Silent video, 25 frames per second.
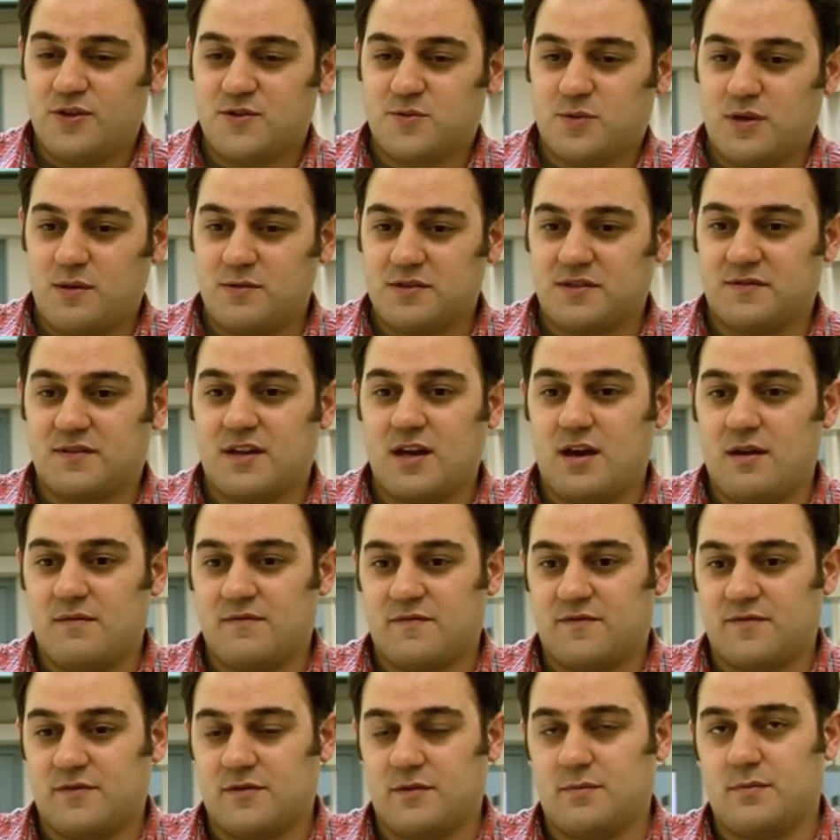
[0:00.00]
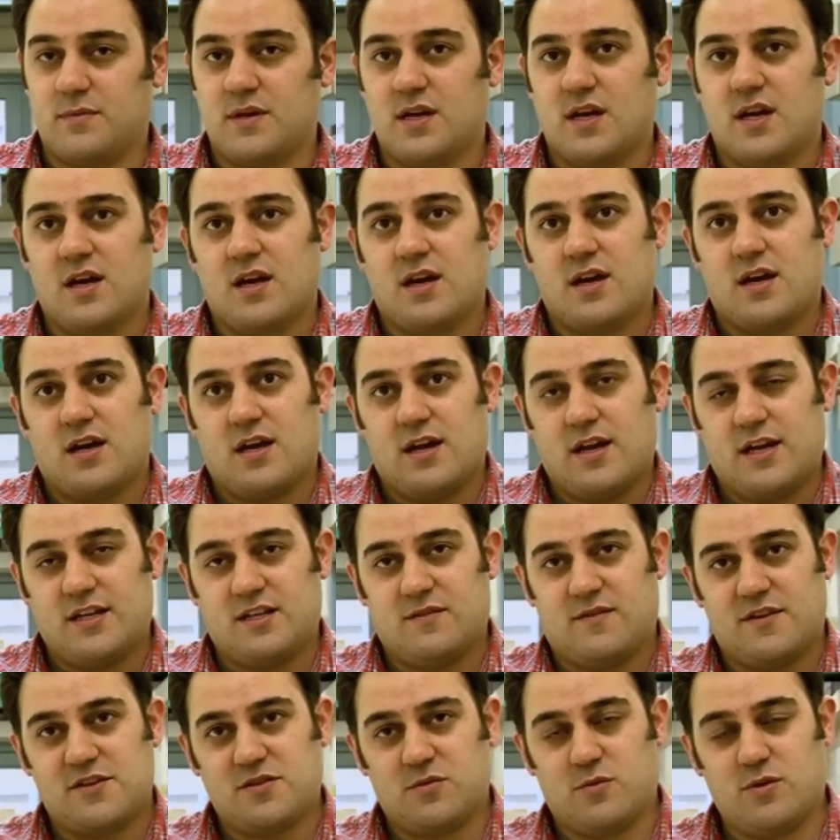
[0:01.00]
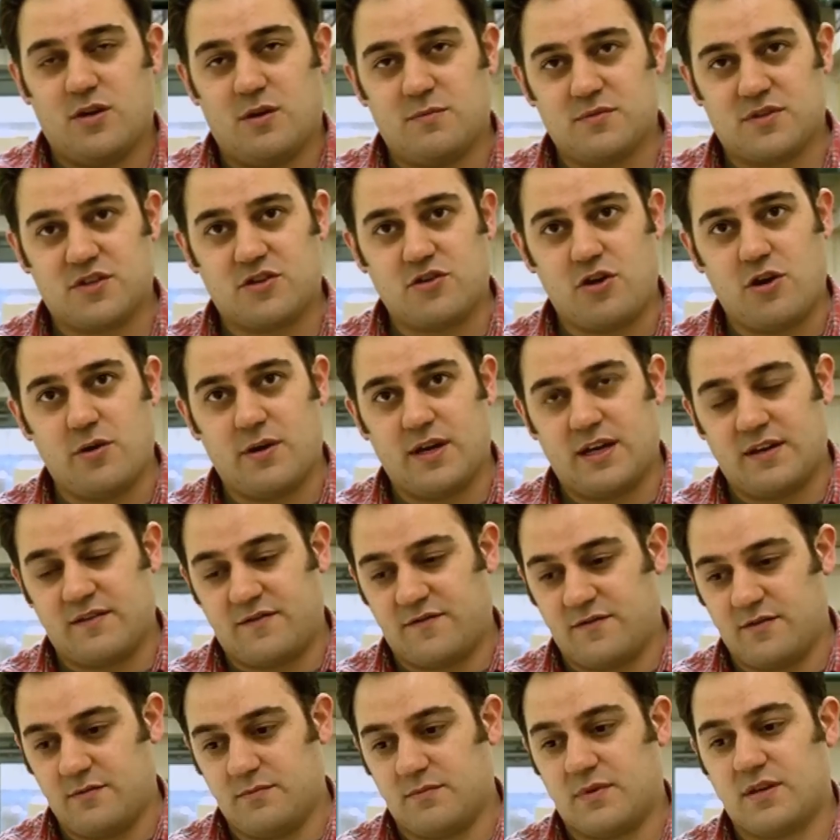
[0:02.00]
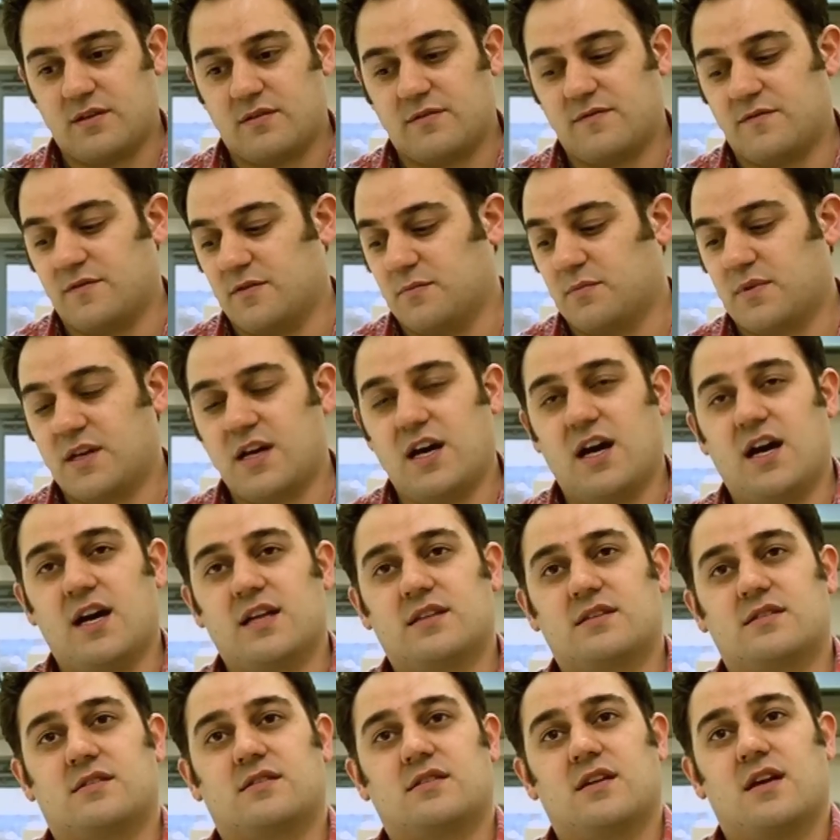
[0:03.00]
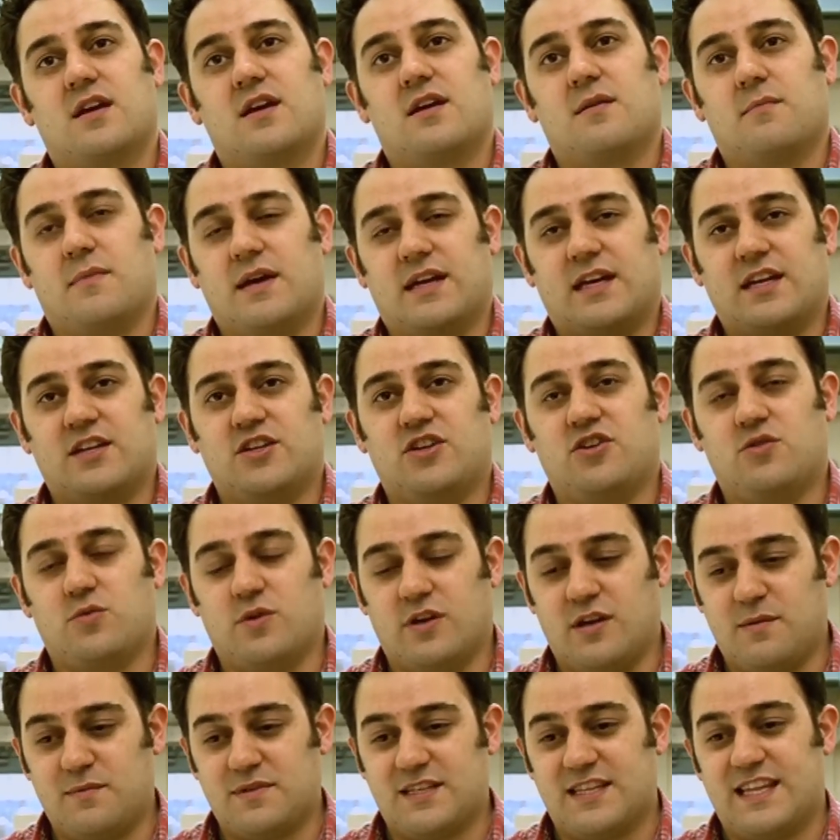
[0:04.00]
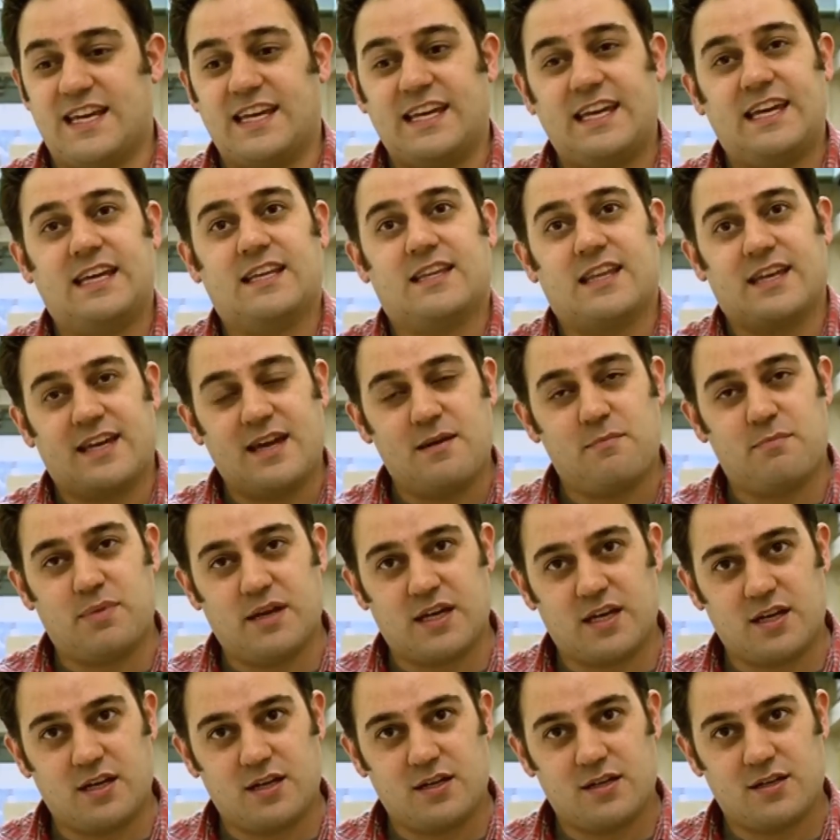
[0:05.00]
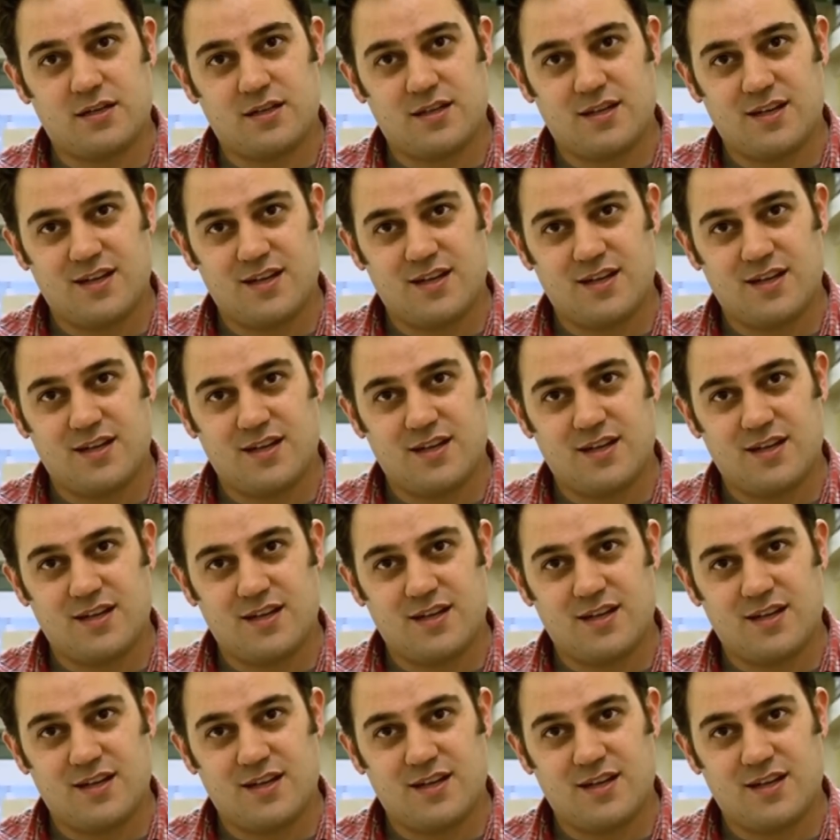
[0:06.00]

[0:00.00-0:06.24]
worms have come from individual worms growing from cuts, making new worms, and they eat and they get bigger,